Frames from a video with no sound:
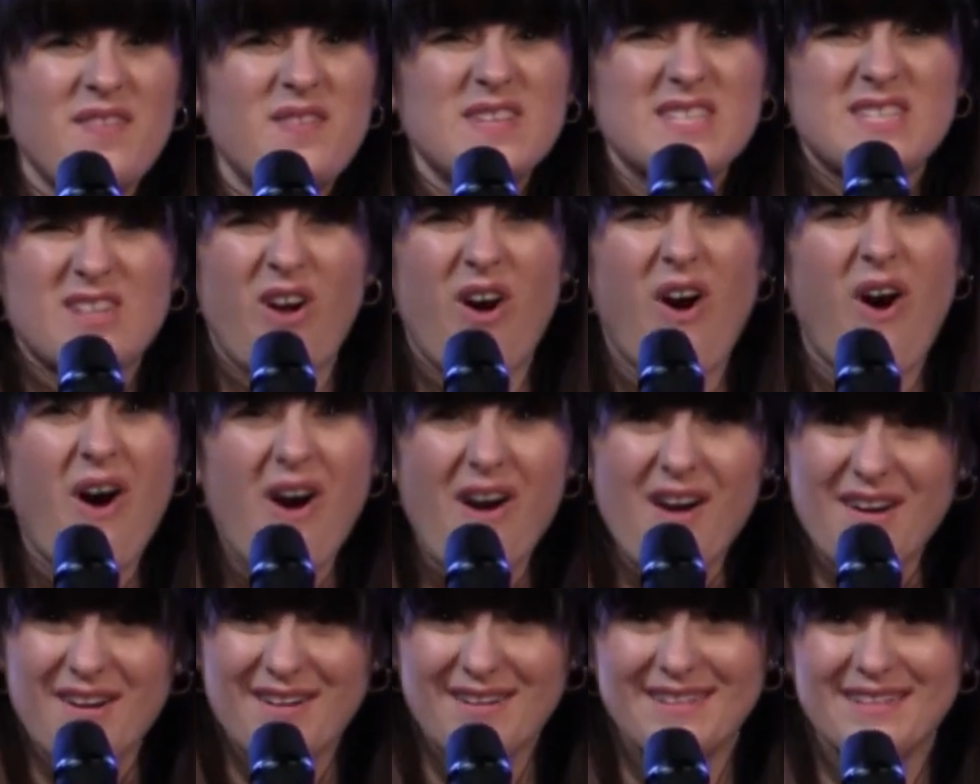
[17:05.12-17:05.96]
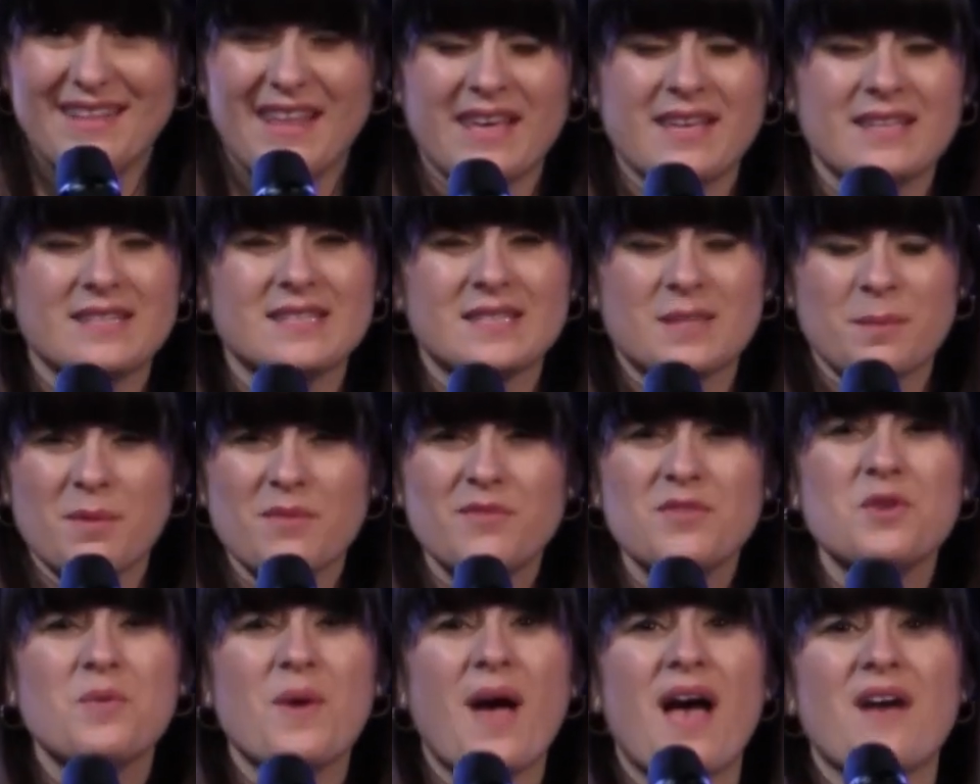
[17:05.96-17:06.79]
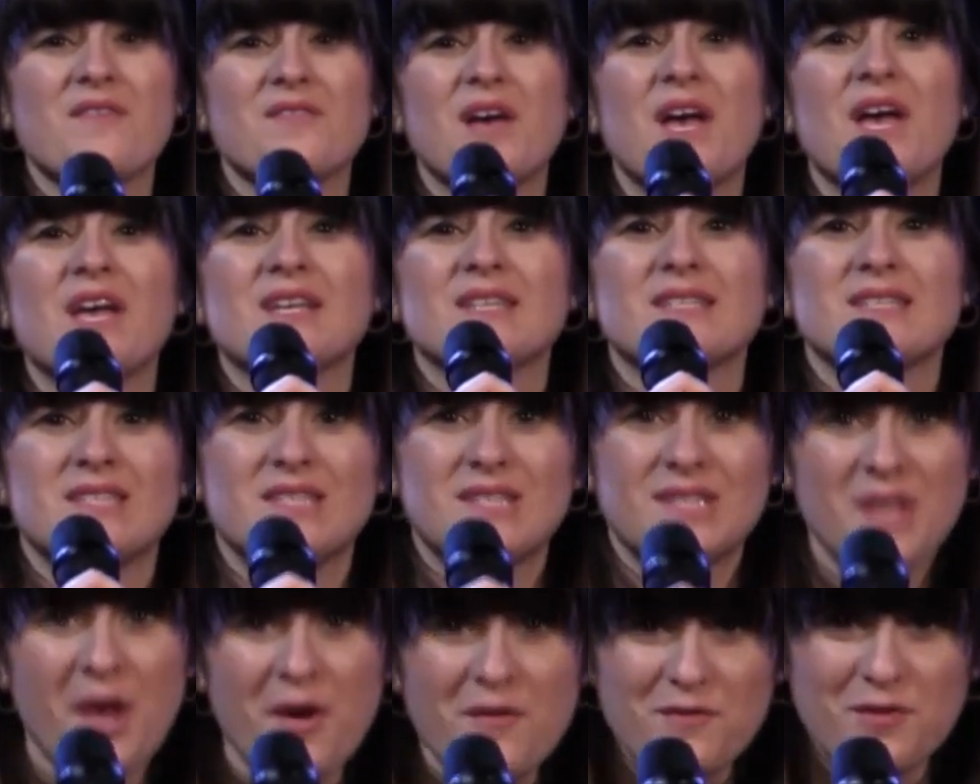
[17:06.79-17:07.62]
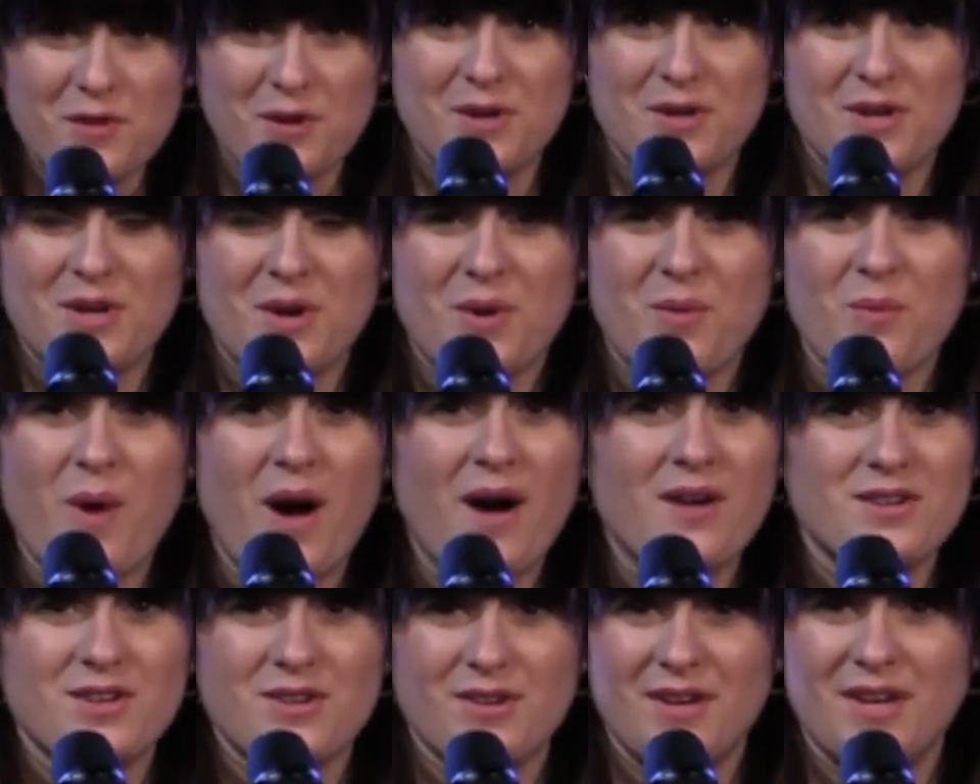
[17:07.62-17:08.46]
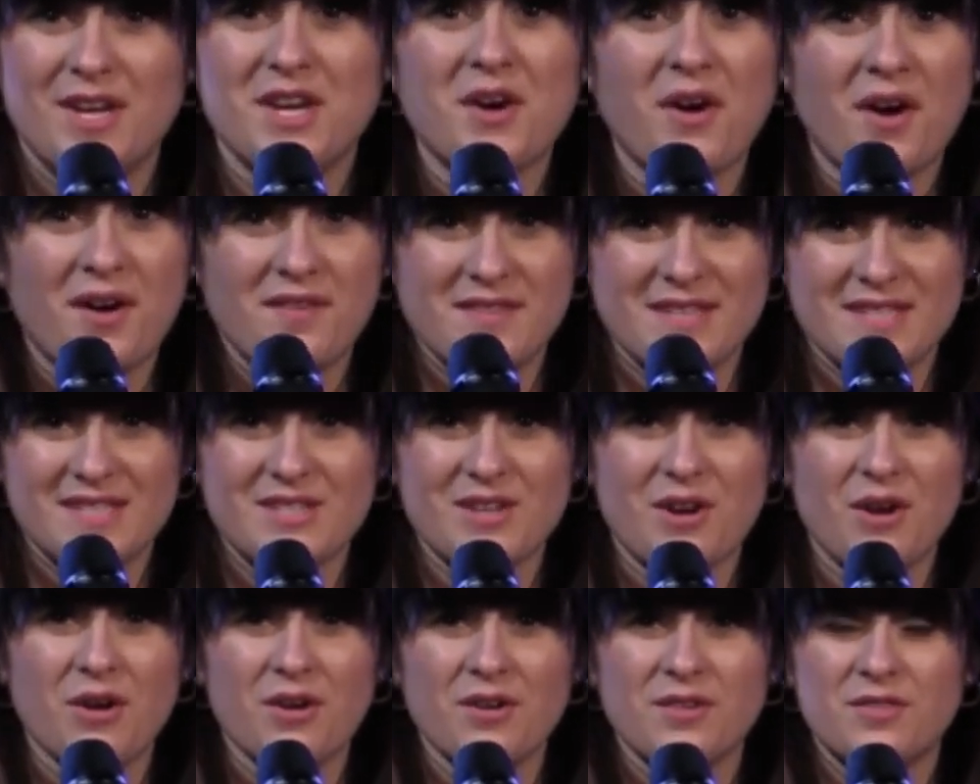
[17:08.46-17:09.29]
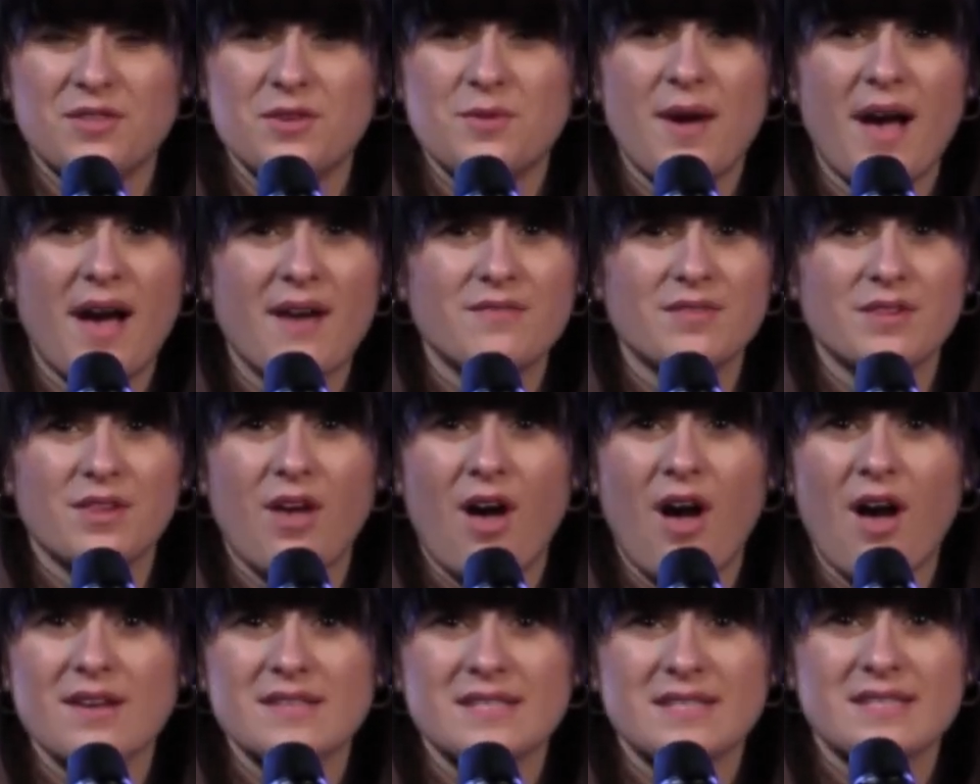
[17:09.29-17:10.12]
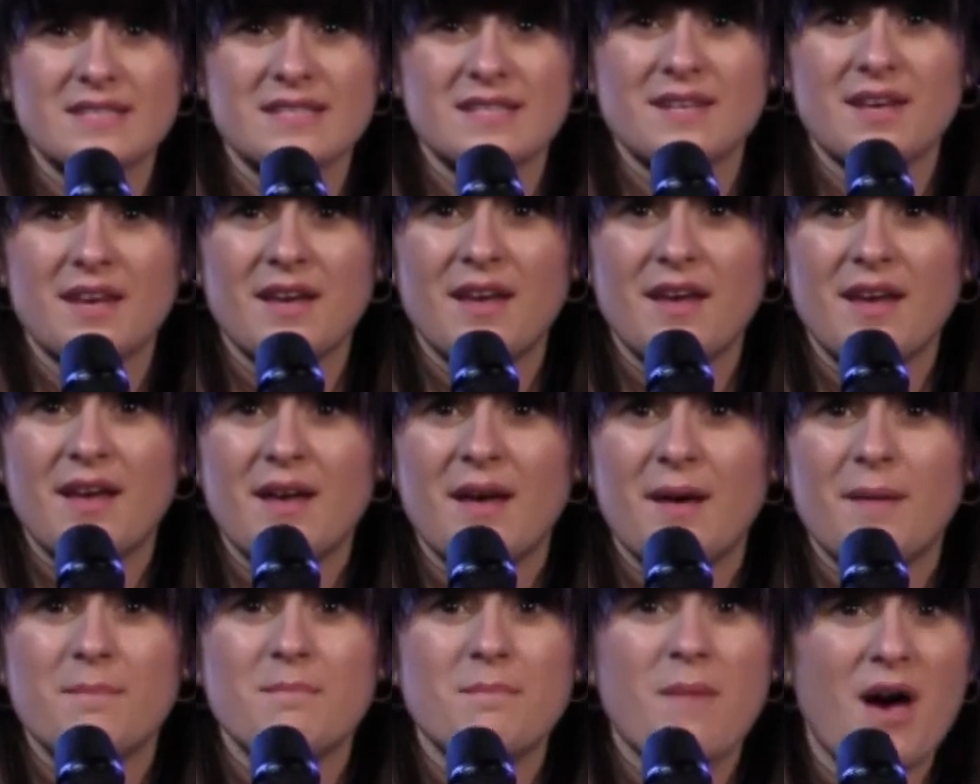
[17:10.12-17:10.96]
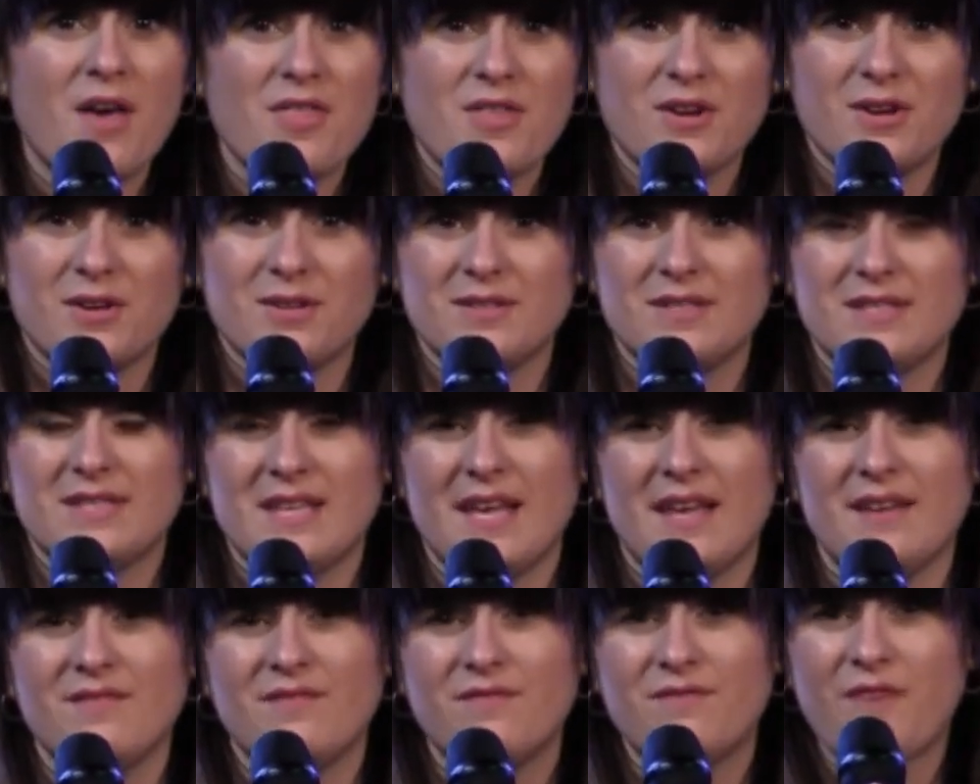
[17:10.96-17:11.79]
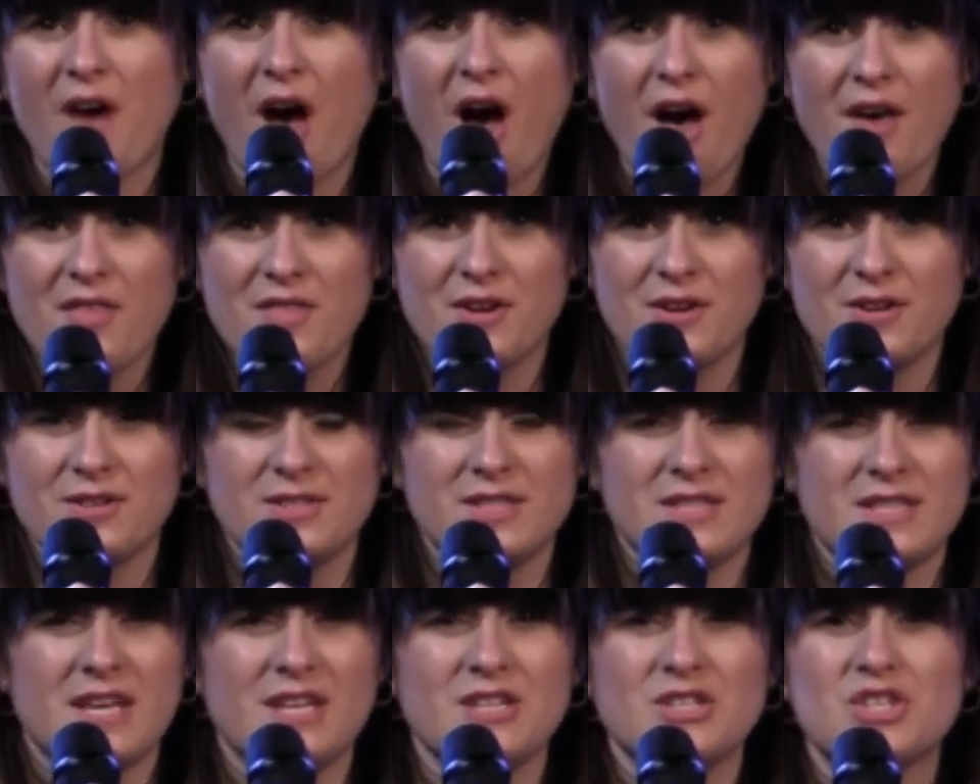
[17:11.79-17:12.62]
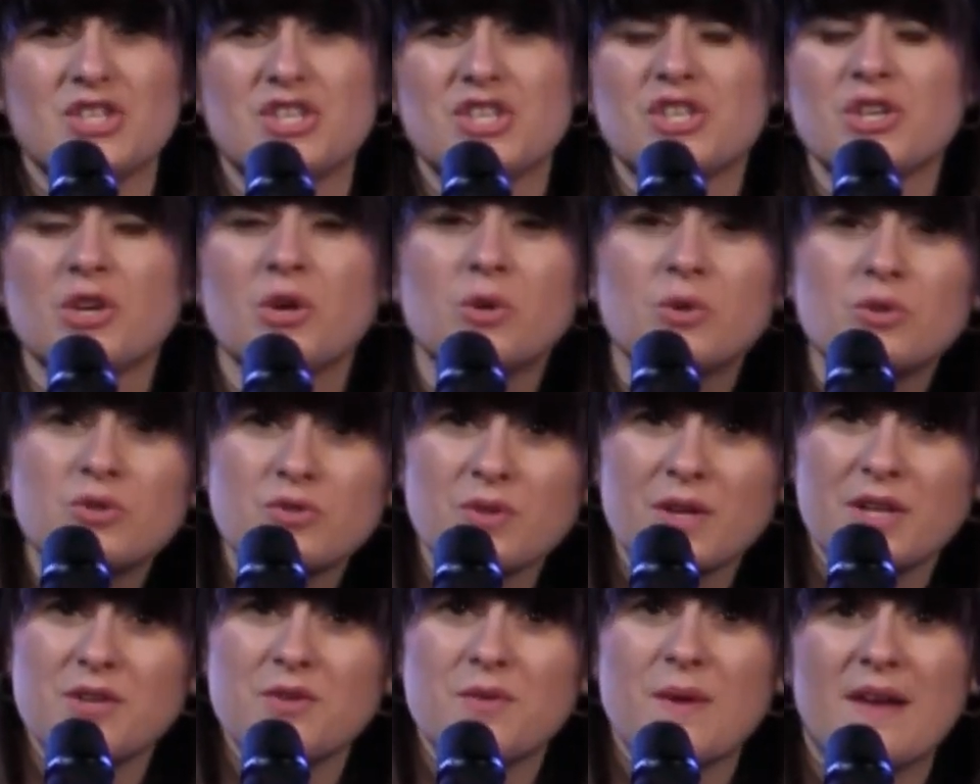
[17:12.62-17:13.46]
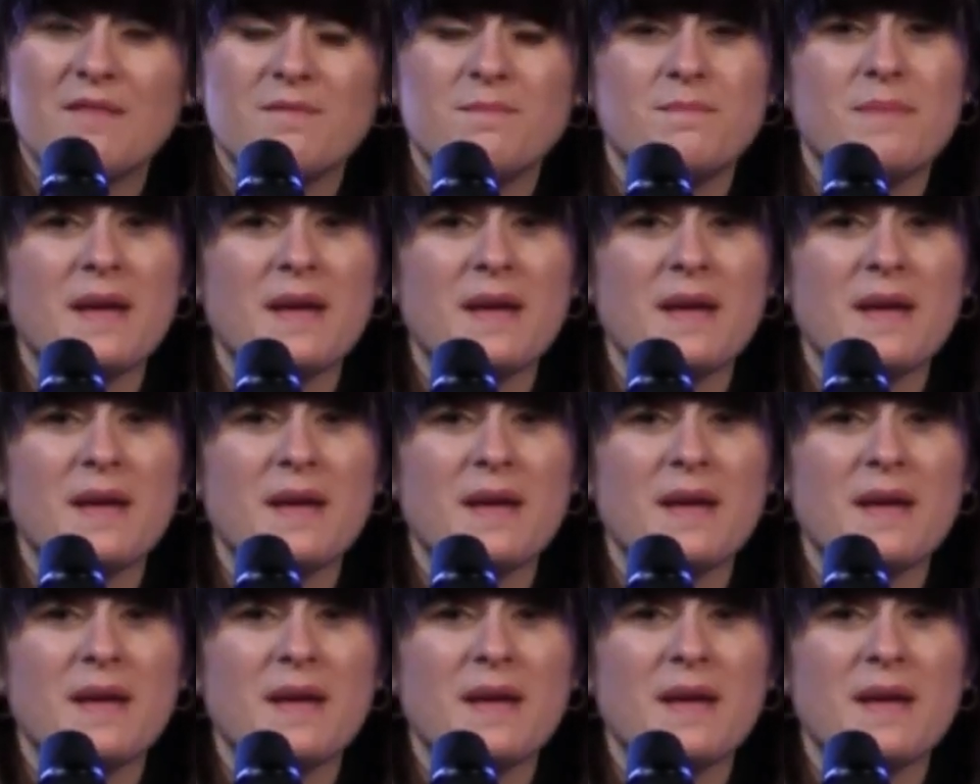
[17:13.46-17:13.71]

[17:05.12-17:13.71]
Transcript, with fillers: that life is hard. Like some of you have suffered while you're here on this earth, you have lost mothers and fathers and children.